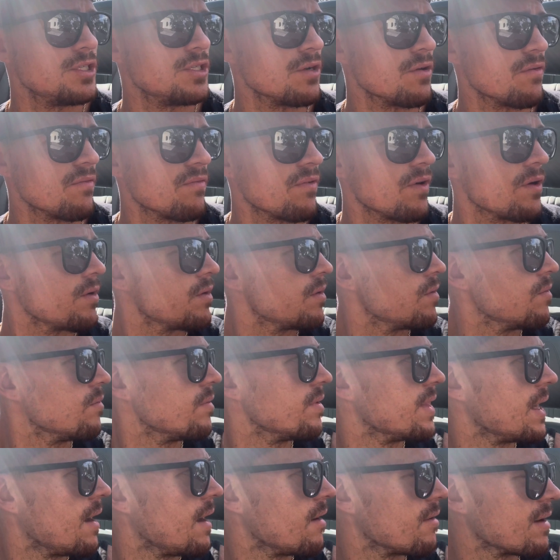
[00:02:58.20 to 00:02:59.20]
your vert
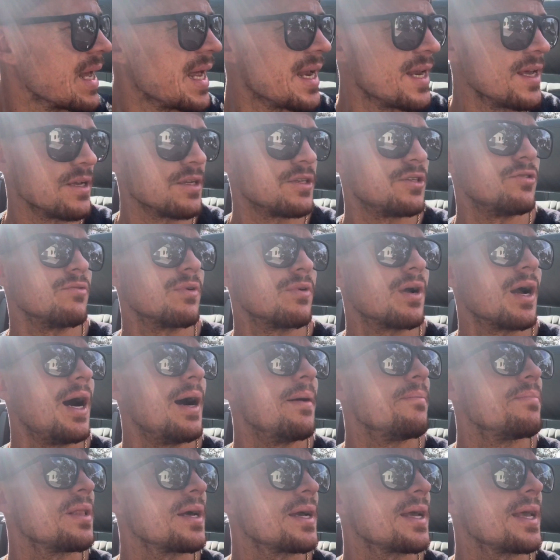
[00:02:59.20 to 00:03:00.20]
without getting too
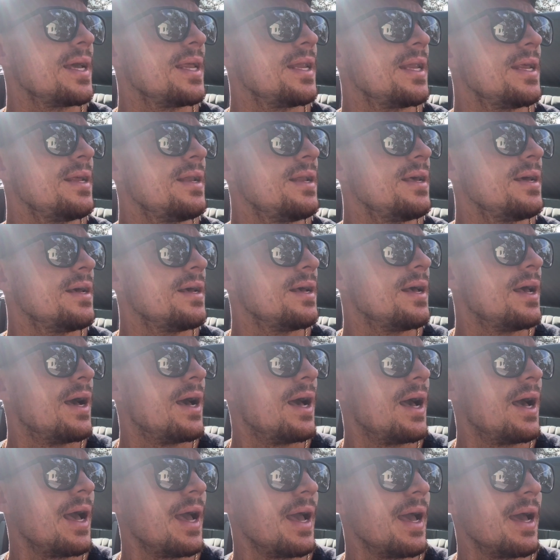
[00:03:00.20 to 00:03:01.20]
complicated.
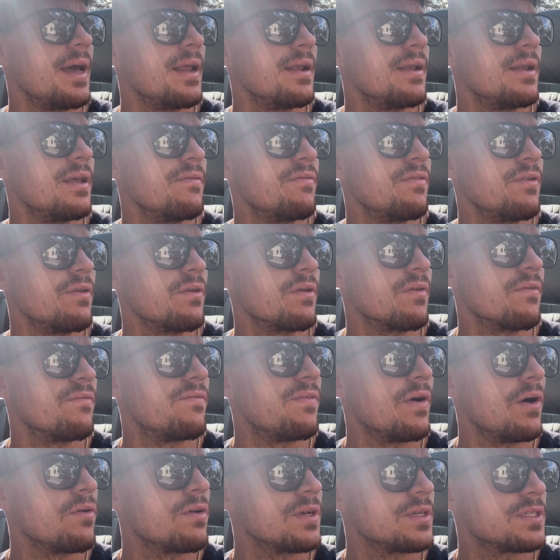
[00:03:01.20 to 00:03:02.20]
And if you can
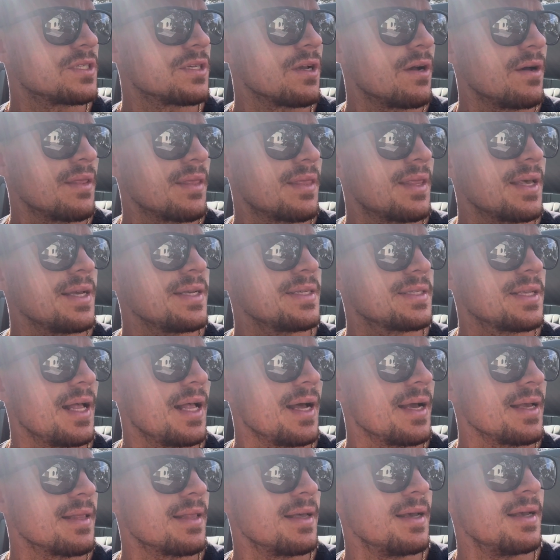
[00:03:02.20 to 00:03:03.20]
focus on things
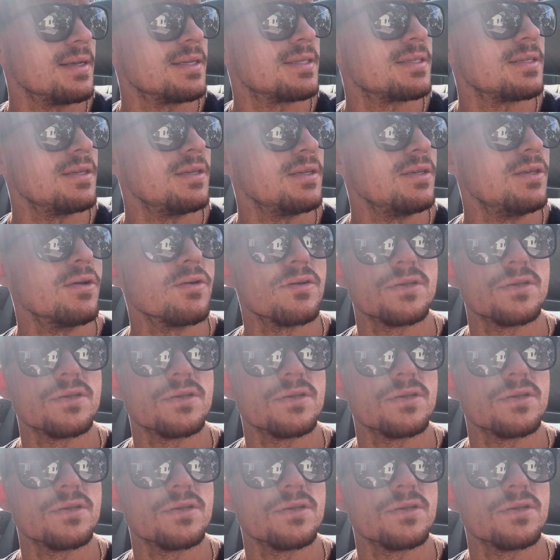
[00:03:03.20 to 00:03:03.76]
like this, you'll